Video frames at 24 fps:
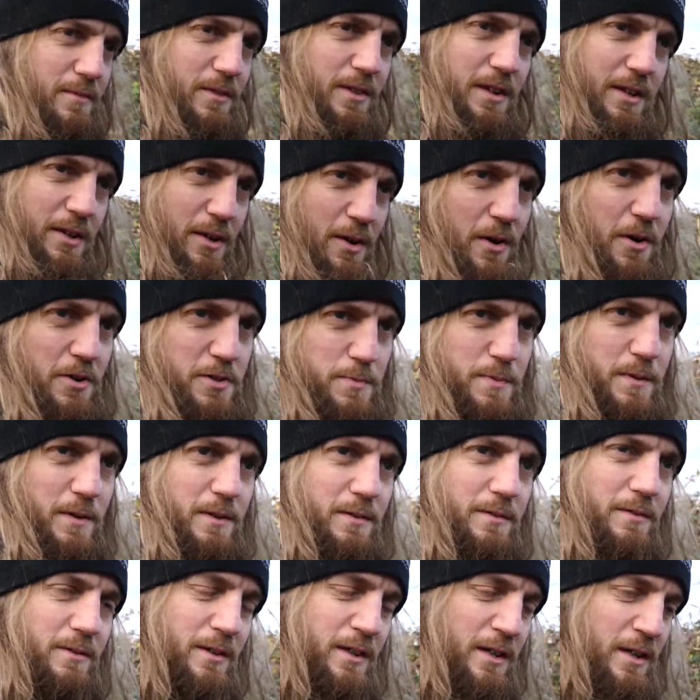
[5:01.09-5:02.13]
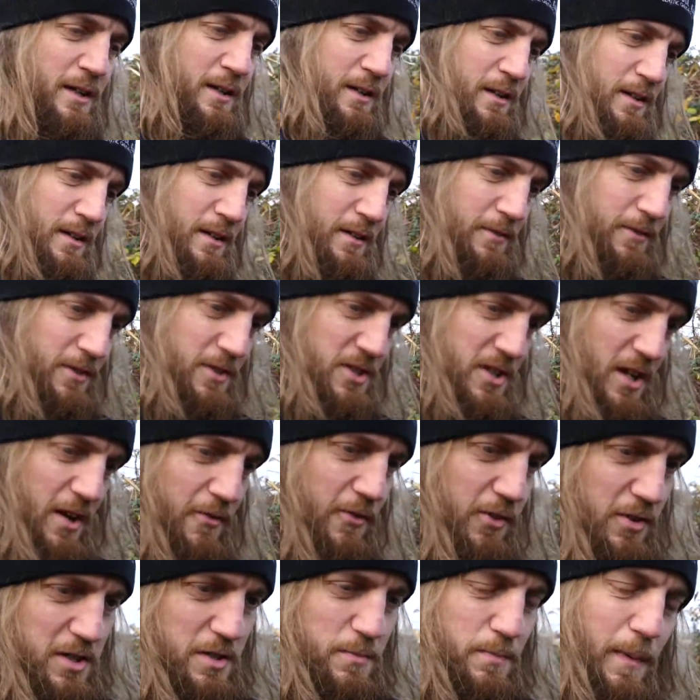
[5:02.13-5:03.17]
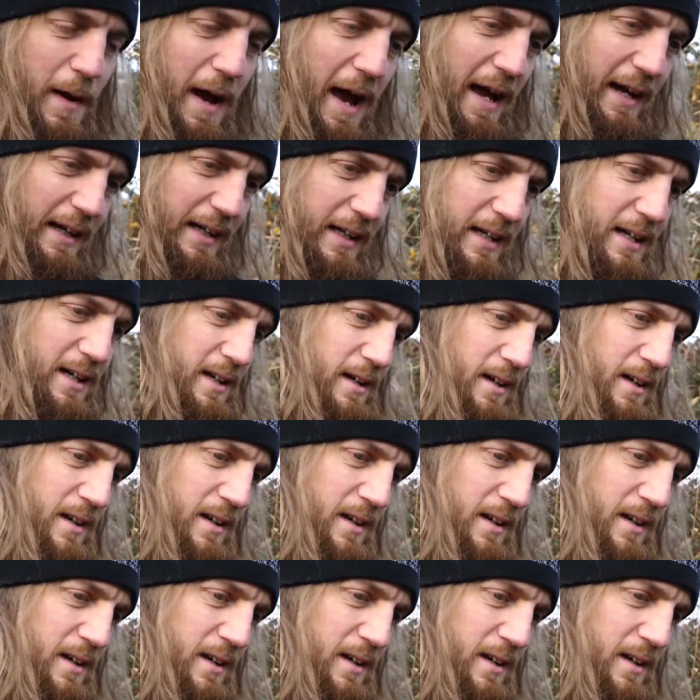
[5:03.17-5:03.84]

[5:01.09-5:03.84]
into hospital for stuff on his back.